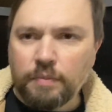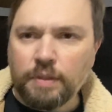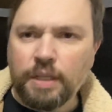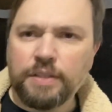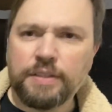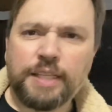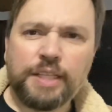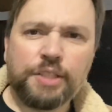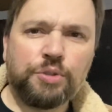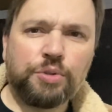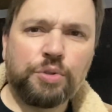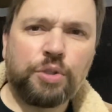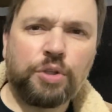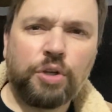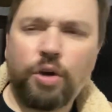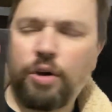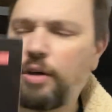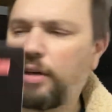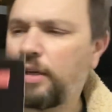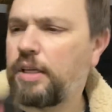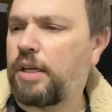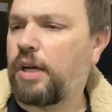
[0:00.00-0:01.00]
They do
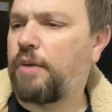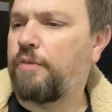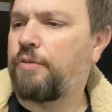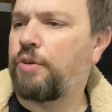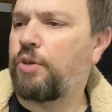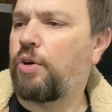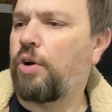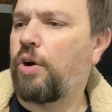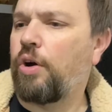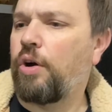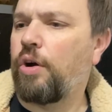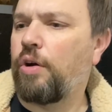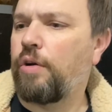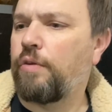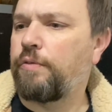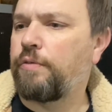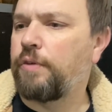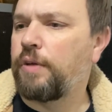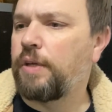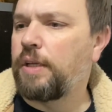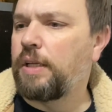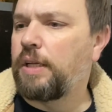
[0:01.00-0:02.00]
a cover of
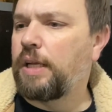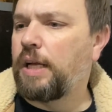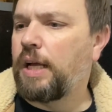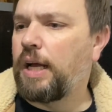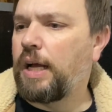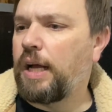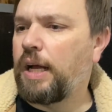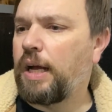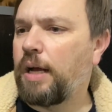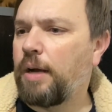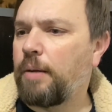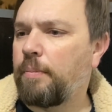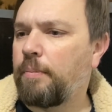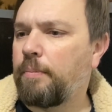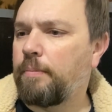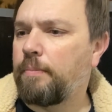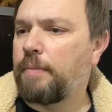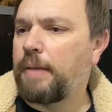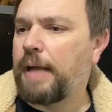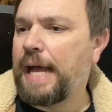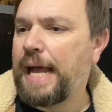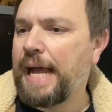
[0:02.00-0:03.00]

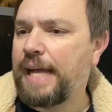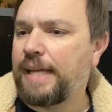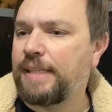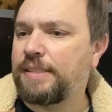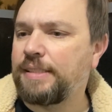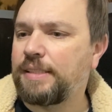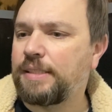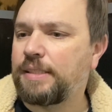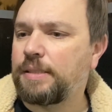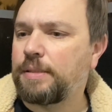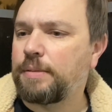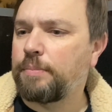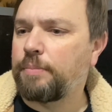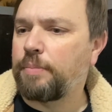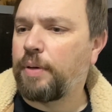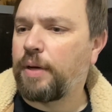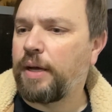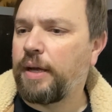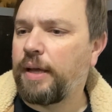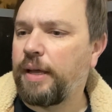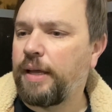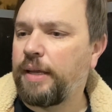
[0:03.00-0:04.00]
As
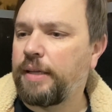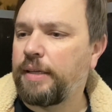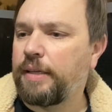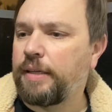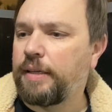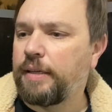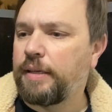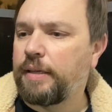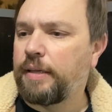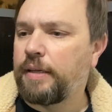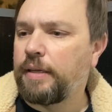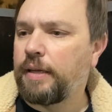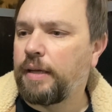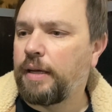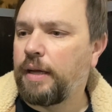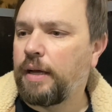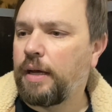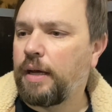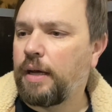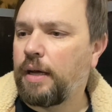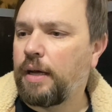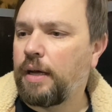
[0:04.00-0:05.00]
by
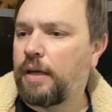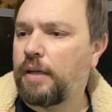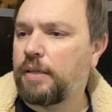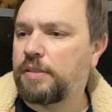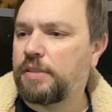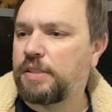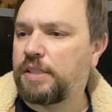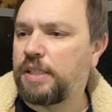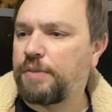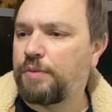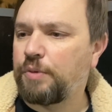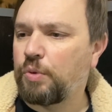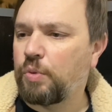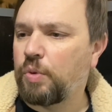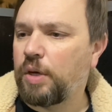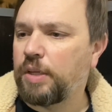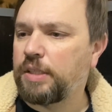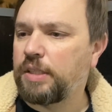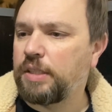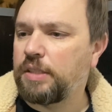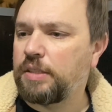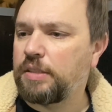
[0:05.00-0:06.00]
Stevie
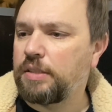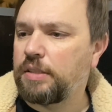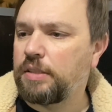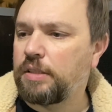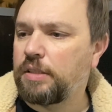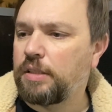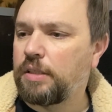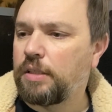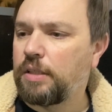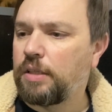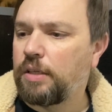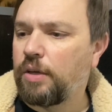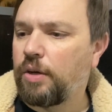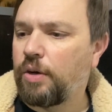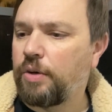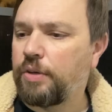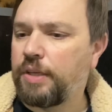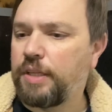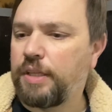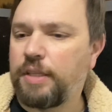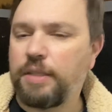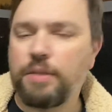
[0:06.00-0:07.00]
Wonder on
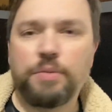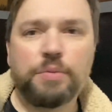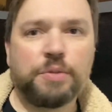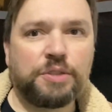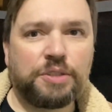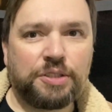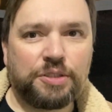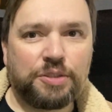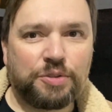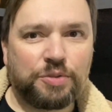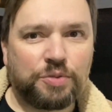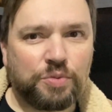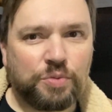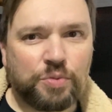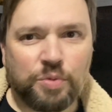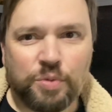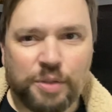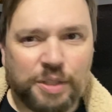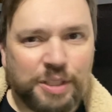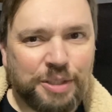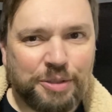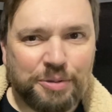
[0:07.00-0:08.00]
here, which is
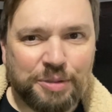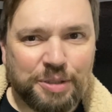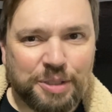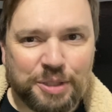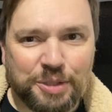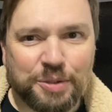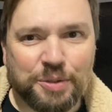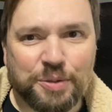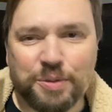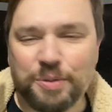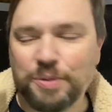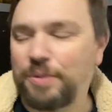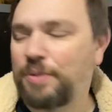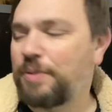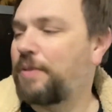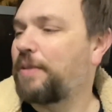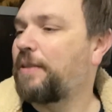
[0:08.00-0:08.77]
really cool.